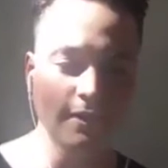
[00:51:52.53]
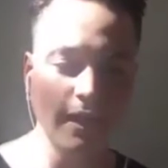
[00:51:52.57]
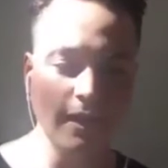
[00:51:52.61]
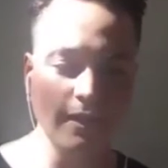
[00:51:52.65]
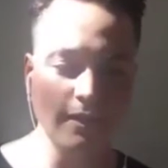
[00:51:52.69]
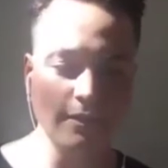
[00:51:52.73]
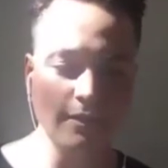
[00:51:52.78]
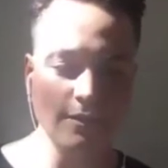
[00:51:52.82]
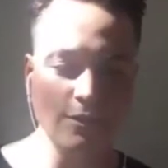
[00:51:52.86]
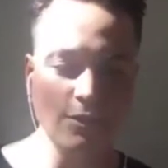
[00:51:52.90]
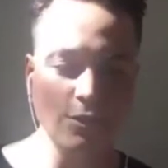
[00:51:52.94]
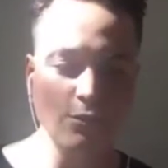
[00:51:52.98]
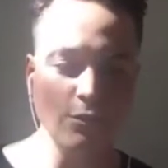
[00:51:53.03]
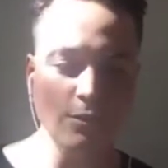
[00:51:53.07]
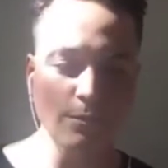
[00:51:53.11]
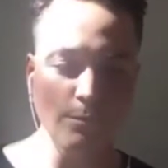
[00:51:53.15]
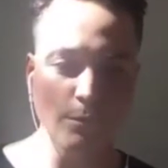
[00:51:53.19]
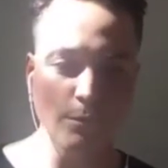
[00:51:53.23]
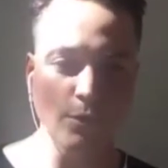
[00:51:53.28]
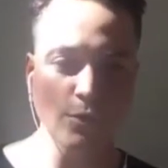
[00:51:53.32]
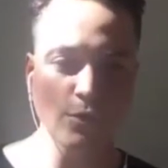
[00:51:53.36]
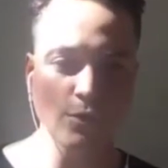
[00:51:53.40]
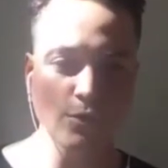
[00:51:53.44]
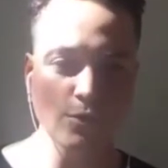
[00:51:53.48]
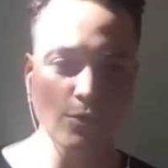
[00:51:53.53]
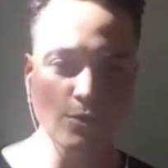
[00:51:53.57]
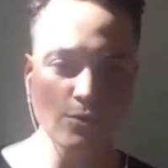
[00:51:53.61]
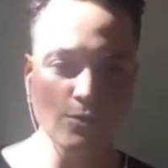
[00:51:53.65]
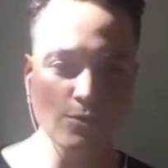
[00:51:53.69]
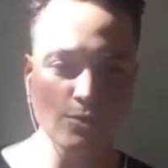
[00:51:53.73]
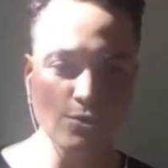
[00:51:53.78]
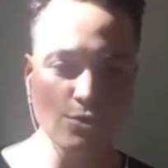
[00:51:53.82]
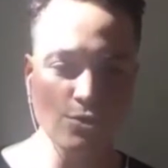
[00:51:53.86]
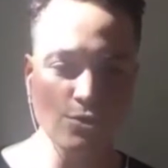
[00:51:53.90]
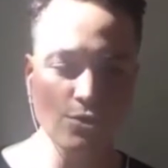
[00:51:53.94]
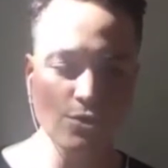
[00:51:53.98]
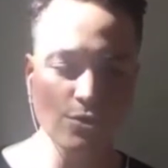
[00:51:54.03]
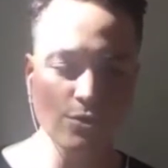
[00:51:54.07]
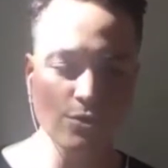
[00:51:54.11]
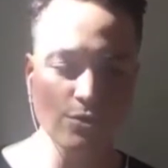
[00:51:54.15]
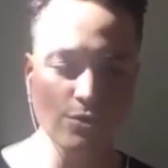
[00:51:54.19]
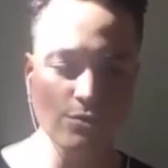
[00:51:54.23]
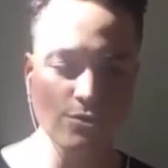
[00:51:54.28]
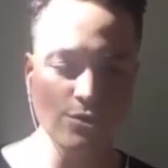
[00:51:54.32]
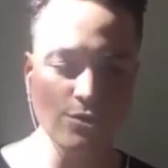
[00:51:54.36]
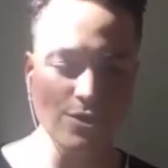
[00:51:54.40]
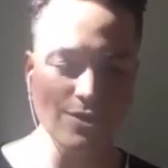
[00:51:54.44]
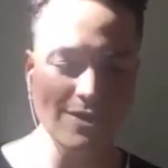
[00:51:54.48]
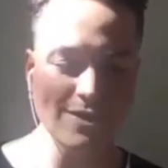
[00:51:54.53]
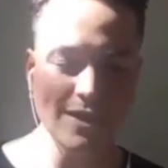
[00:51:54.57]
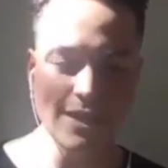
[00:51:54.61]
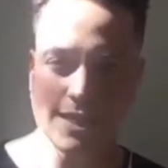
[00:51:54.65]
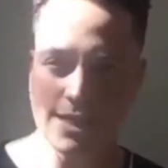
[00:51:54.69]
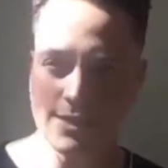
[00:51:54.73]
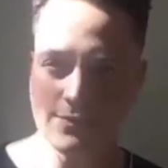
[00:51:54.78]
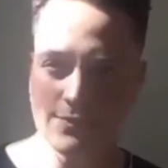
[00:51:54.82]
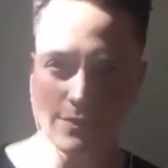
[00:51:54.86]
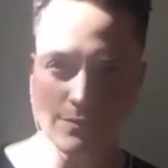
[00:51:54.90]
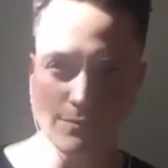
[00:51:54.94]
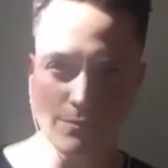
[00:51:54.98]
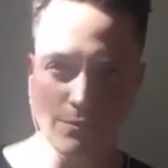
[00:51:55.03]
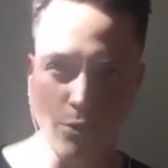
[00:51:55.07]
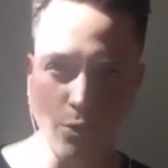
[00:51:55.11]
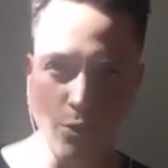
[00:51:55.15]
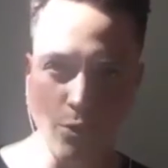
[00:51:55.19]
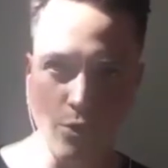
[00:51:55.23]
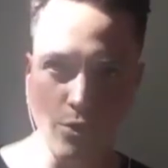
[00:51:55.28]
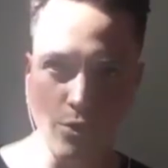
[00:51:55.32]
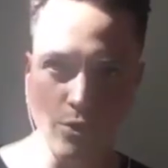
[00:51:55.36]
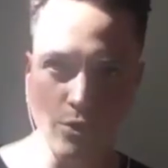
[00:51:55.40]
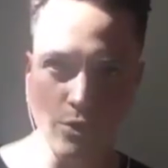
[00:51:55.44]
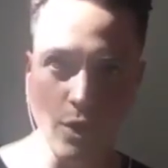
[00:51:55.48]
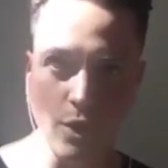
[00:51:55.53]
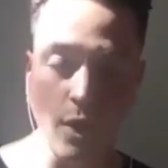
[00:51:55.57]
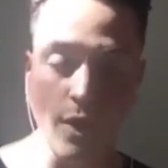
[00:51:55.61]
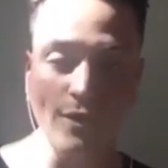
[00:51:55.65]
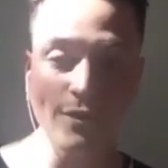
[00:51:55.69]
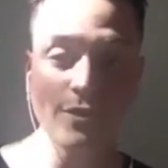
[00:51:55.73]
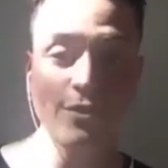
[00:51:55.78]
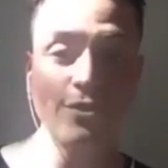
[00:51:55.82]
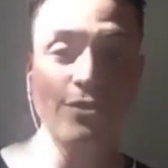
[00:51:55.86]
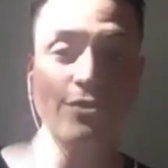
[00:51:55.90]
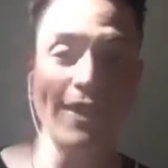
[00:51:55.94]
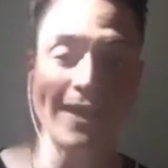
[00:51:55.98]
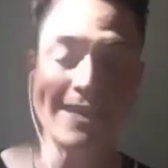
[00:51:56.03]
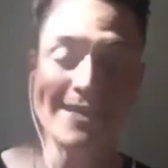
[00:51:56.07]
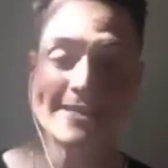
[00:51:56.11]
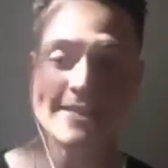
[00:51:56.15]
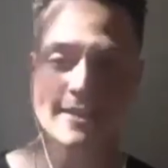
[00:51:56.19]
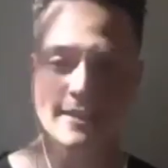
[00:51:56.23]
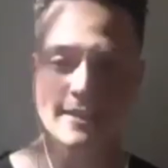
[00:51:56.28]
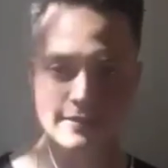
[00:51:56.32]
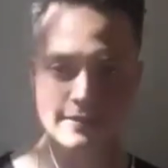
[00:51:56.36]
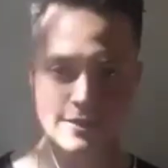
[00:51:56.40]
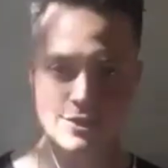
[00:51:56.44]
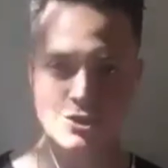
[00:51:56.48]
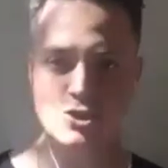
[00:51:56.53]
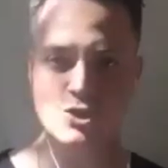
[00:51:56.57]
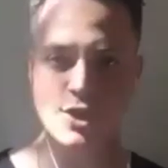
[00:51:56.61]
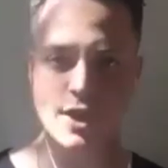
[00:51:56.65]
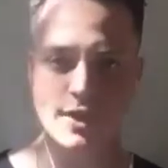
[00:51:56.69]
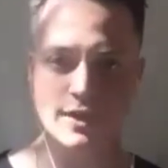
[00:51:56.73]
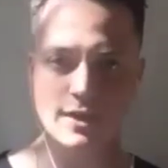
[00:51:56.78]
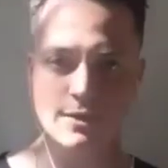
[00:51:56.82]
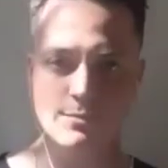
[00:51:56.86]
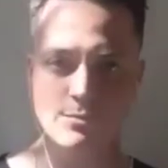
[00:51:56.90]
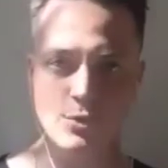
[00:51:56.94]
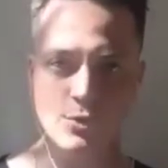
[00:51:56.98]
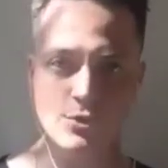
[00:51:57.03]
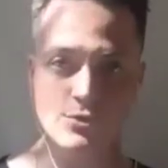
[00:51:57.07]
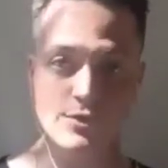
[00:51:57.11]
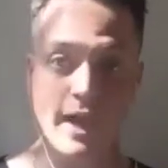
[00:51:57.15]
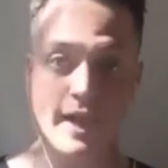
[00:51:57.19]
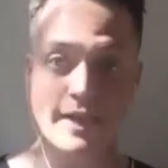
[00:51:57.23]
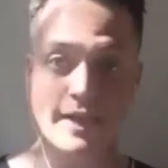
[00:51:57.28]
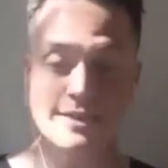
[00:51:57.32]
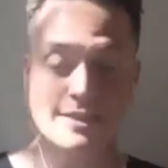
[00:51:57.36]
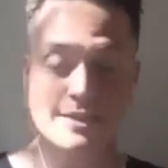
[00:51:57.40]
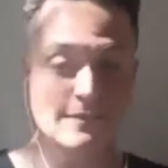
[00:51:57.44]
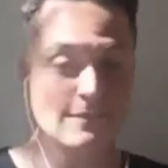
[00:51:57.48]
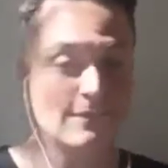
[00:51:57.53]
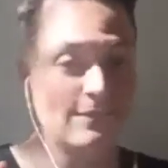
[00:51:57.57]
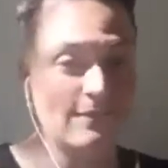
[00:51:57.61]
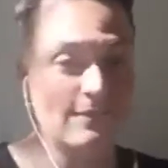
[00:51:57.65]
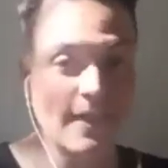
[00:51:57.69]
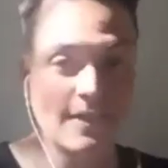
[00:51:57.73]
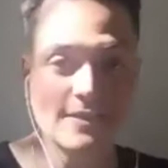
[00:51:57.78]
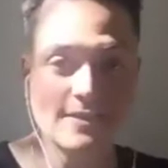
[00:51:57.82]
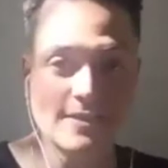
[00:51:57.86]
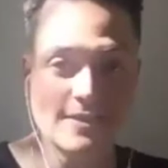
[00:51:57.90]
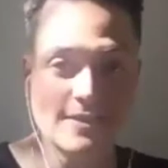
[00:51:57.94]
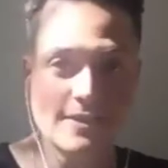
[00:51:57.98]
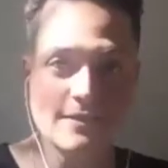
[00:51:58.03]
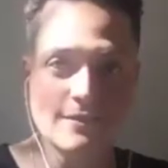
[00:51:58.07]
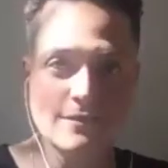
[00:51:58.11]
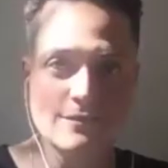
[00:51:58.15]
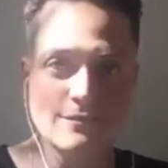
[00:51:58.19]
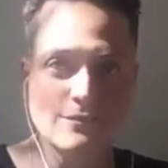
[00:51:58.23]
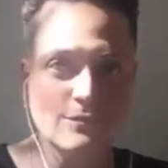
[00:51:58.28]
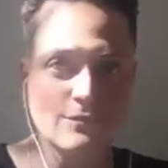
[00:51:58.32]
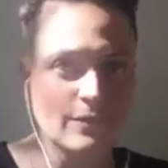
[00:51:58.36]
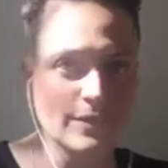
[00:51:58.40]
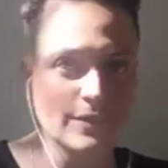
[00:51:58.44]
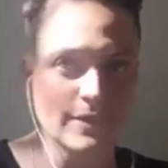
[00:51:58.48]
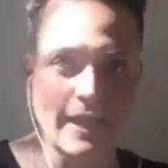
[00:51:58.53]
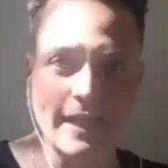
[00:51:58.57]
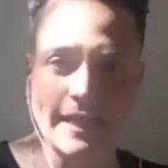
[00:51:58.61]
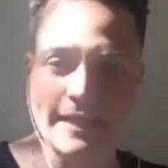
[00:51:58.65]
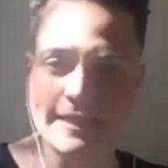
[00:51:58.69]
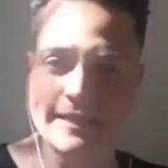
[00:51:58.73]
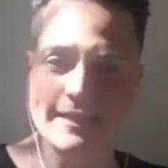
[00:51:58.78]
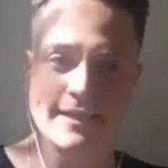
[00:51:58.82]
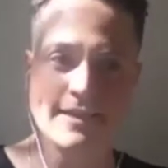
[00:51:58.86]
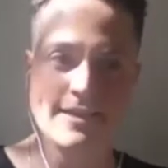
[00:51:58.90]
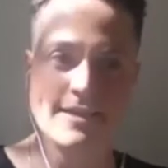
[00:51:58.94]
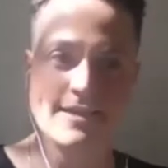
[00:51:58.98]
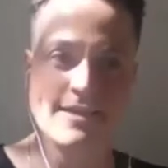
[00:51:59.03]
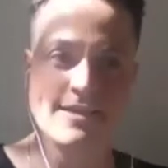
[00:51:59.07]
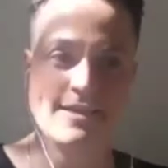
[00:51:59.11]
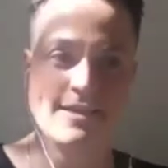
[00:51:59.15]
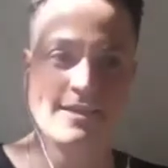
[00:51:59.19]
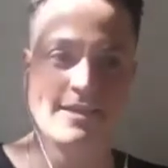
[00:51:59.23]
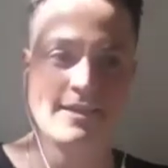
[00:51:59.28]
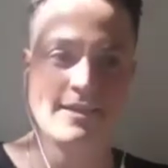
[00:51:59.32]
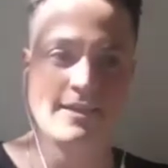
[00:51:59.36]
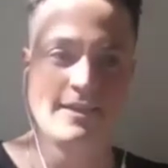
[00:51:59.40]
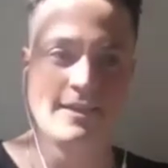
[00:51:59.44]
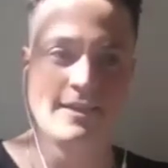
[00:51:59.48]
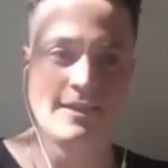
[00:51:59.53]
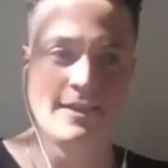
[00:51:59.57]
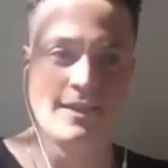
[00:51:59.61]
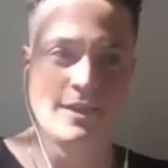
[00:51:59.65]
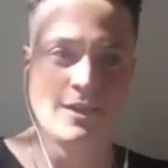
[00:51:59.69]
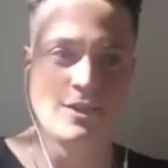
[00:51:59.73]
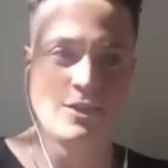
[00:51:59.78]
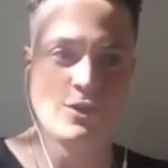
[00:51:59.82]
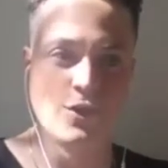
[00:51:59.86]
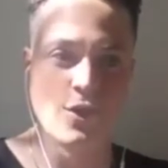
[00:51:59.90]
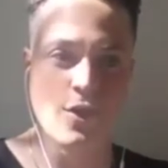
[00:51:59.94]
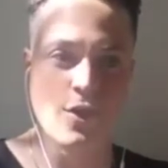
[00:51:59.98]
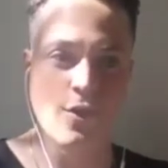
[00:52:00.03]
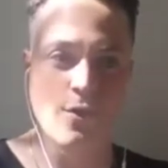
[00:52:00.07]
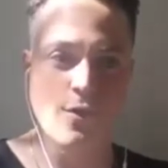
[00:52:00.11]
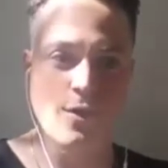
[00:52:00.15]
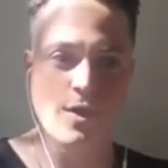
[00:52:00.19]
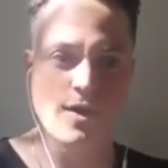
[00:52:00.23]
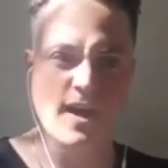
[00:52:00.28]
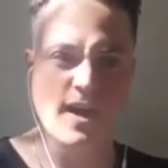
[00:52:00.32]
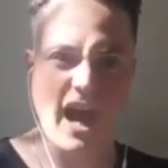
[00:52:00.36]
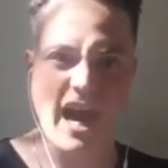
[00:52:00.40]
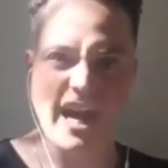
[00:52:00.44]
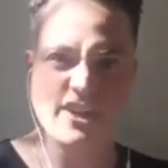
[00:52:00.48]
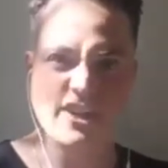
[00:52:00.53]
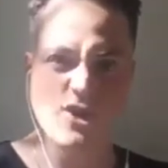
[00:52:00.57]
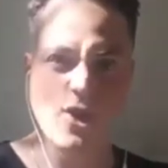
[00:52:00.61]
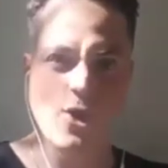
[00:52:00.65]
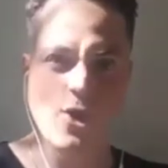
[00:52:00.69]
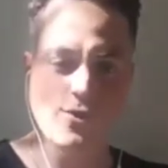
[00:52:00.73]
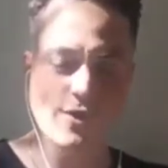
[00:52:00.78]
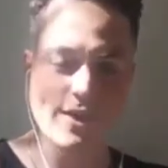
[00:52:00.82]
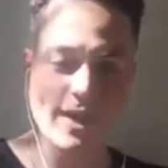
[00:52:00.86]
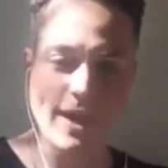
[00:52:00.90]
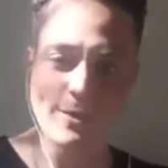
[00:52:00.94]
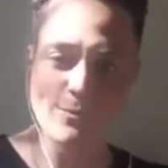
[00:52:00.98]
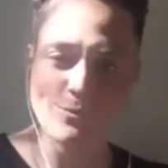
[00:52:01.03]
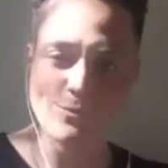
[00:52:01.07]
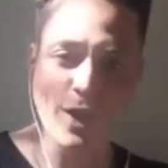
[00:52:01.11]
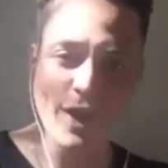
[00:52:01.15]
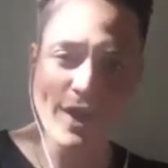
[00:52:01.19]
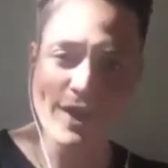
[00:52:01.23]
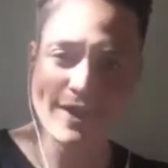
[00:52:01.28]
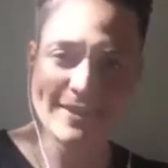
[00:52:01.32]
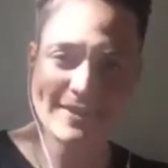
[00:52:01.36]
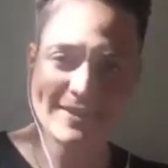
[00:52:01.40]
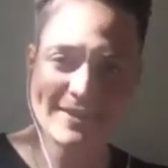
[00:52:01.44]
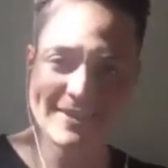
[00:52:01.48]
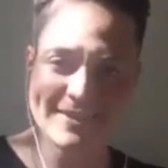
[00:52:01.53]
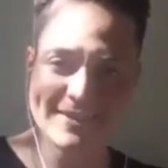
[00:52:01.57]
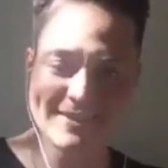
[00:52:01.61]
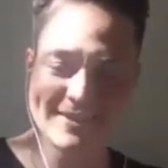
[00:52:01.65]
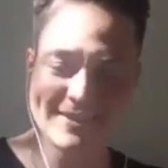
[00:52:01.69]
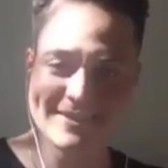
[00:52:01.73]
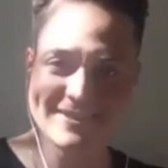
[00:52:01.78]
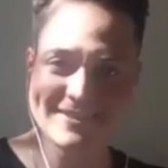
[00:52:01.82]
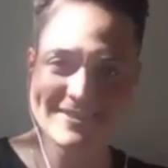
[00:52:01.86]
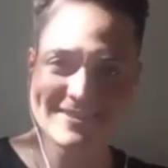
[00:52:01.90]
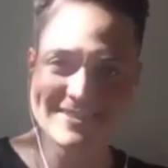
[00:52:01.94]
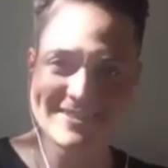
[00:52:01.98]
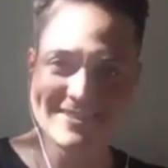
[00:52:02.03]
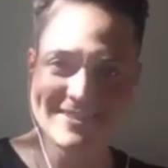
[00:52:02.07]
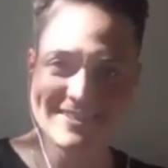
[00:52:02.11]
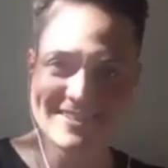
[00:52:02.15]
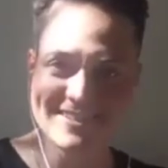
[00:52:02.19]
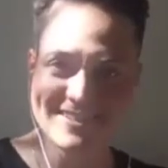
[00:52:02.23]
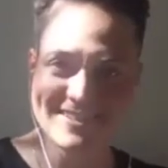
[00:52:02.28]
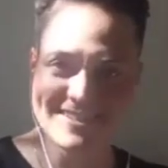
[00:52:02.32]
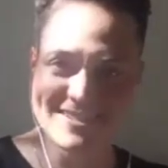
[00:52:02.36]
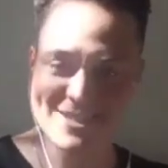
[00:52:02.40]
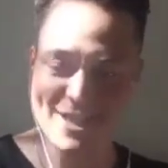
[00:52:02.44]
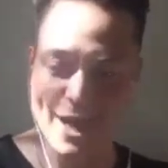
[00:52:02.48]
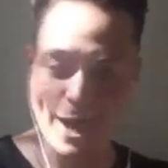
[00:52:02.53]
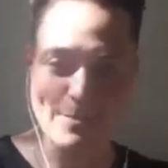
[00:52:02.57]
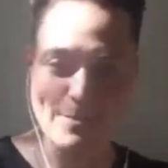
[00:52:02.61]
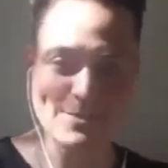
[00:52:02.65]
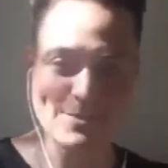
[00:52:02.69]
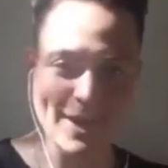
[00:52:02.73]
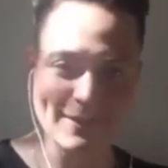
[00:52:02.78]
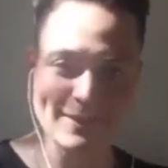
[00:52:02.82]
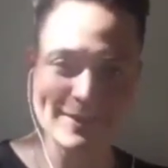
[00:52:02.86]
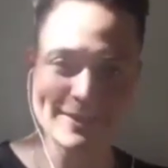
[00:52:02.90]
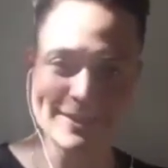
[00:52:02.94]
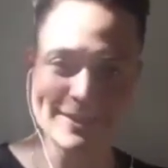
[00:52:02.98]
you emerge just even more authentically shakeable, not defensive, like, you know, I know that I'm right, stop yelling